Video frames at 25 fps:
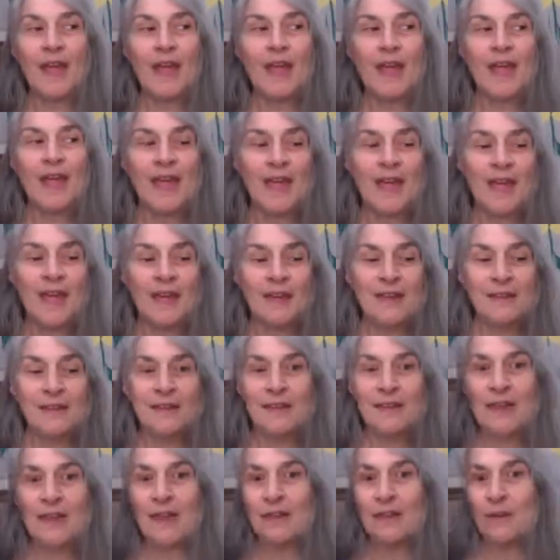and
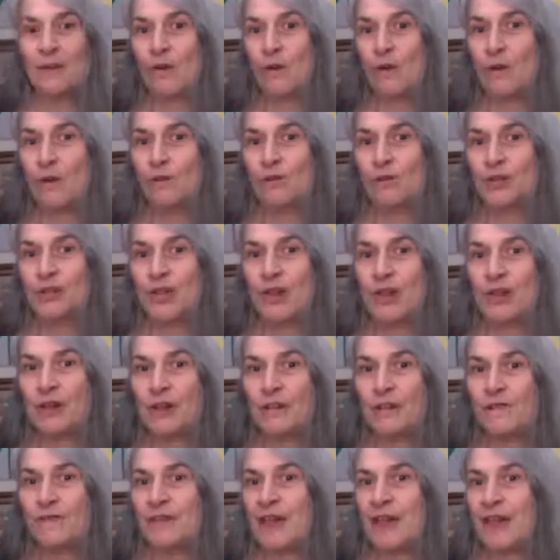that whole chunk
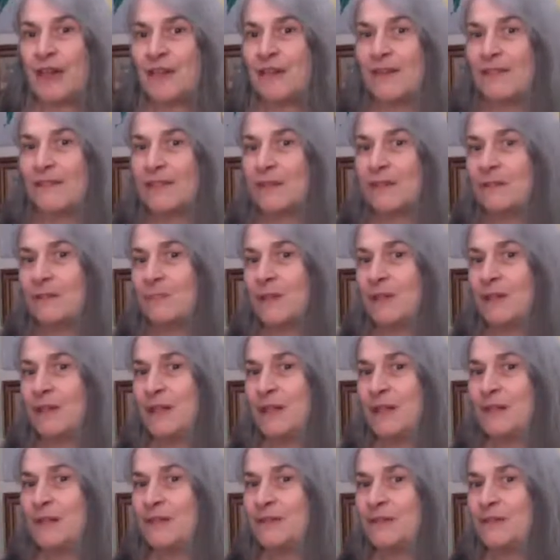of not having to be
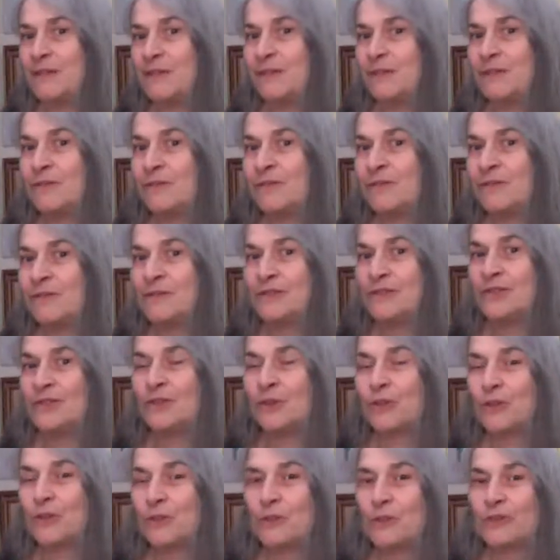in two different
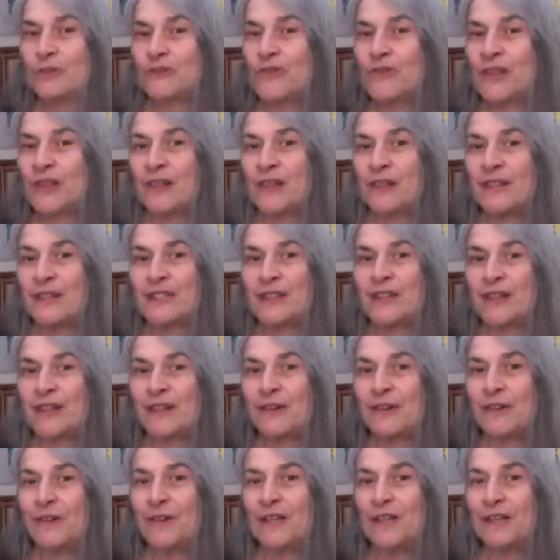schools
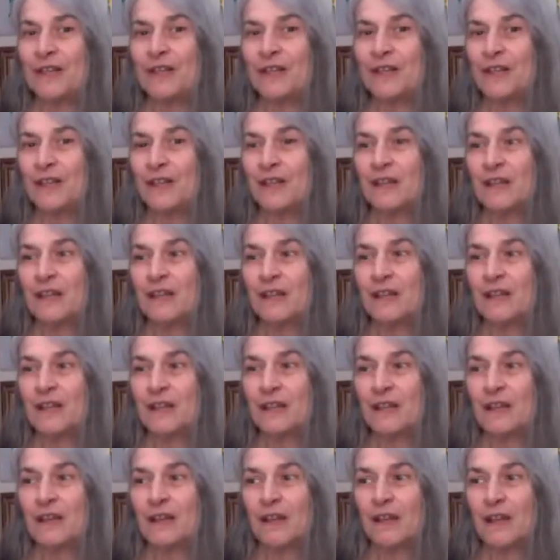volunteering,
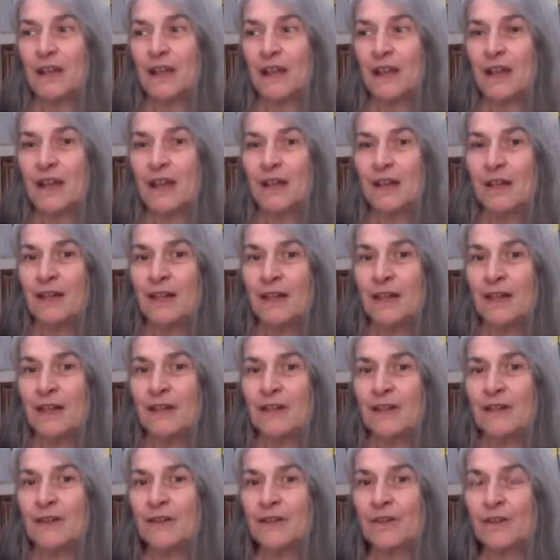and I
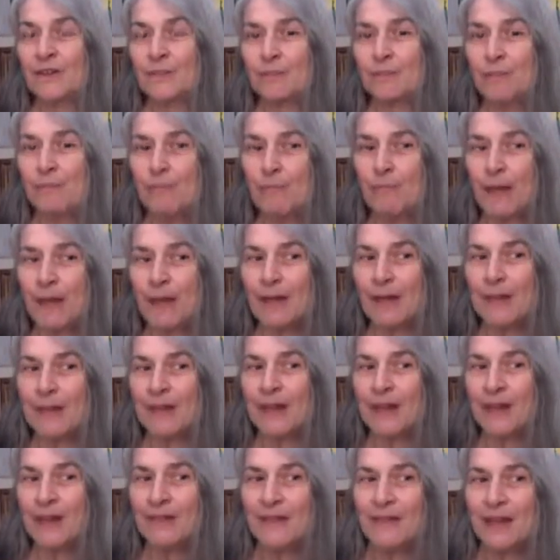might have
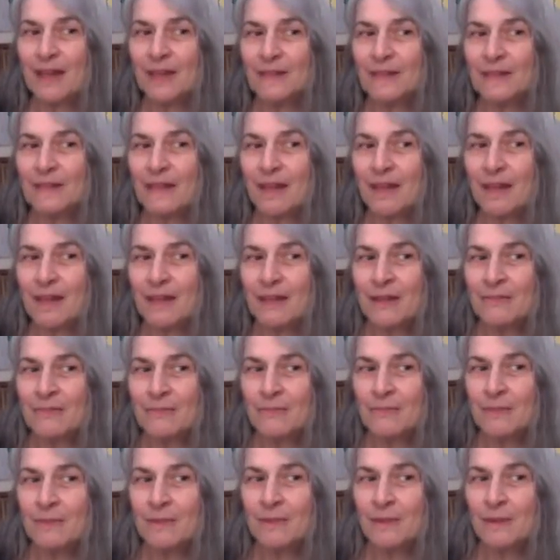had that time
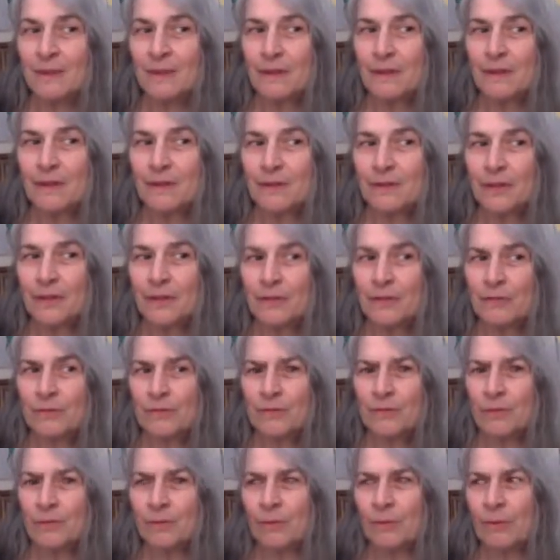to,
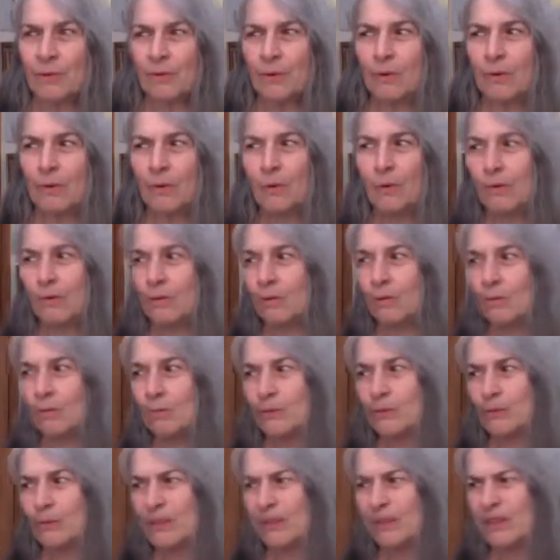oh
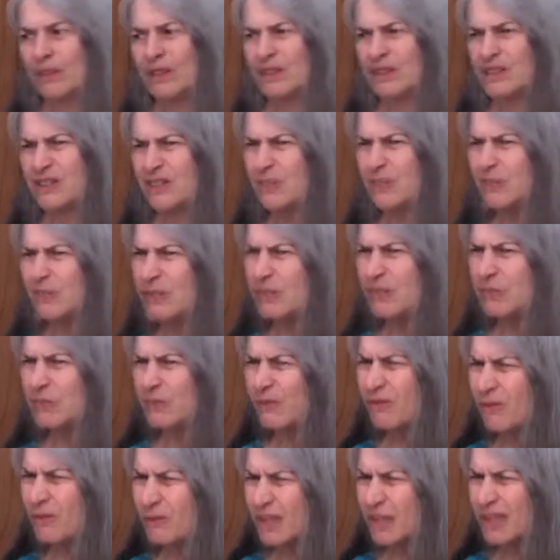goodness, do something
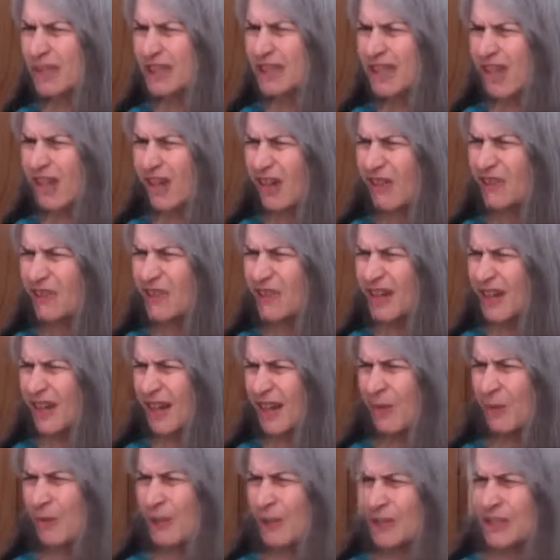for myself that I
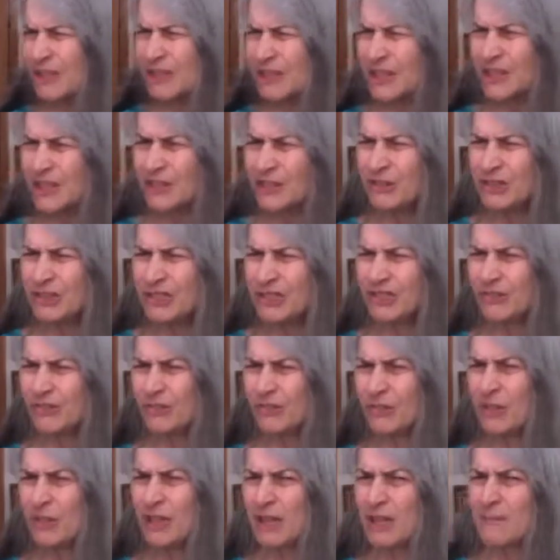wanted to do just for
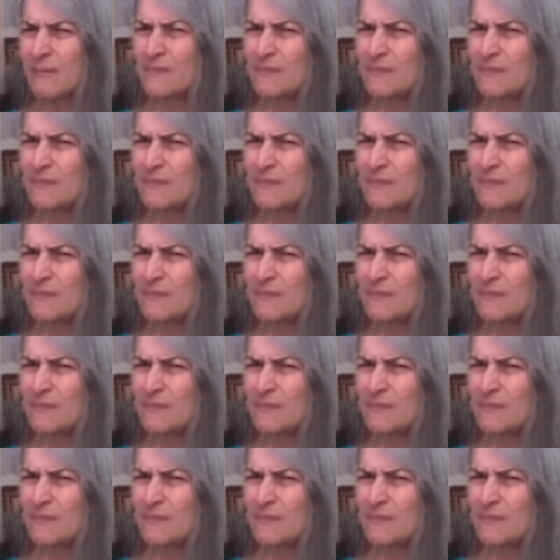me.